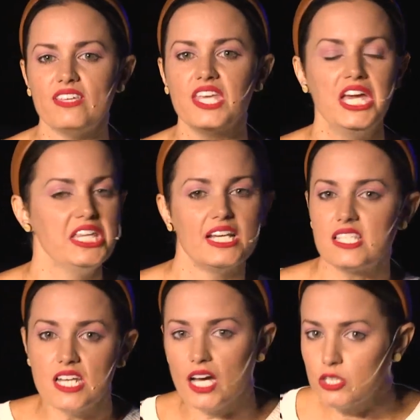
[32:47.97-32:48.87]
dealt with,
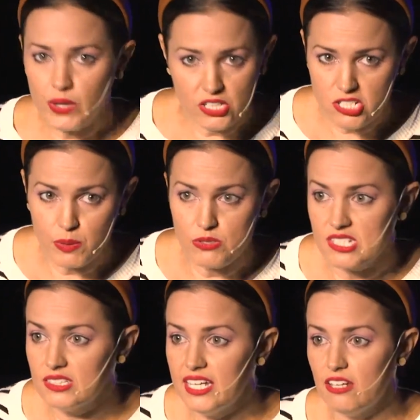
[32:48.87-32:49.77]
that's not the way you're
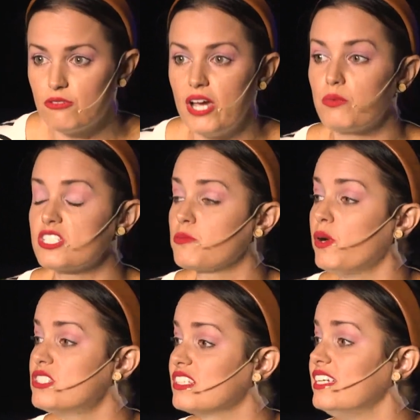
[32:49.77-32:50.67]
supposed to live, right? We're
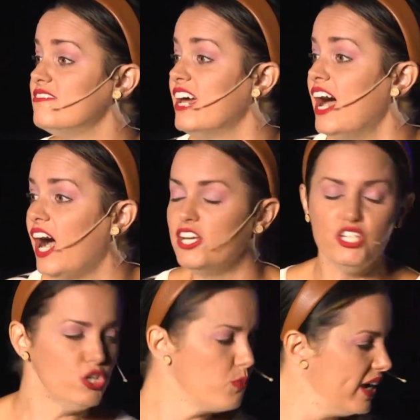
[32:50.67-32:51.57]
supposed to live
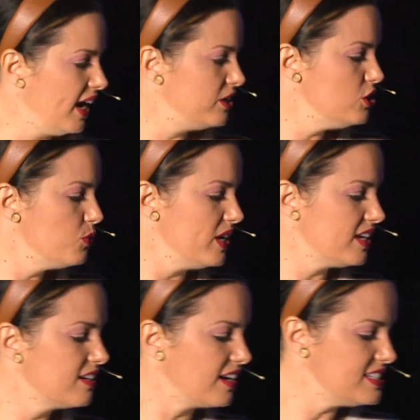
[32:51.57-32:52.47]
a new way, a new
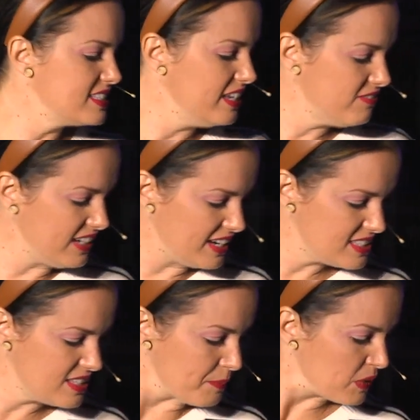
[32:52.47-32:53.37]
way that God has
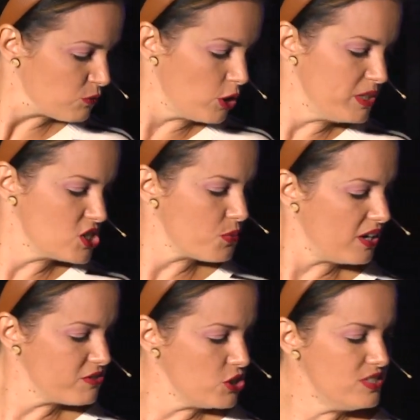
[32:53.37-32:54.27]
given us.
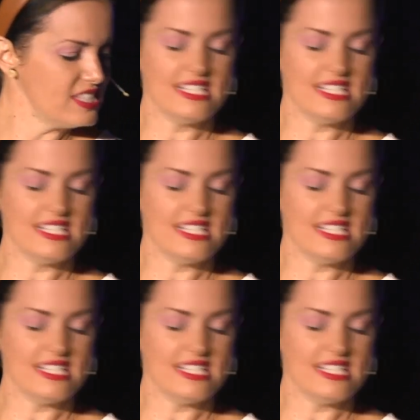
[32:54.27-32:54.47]
Romans twelve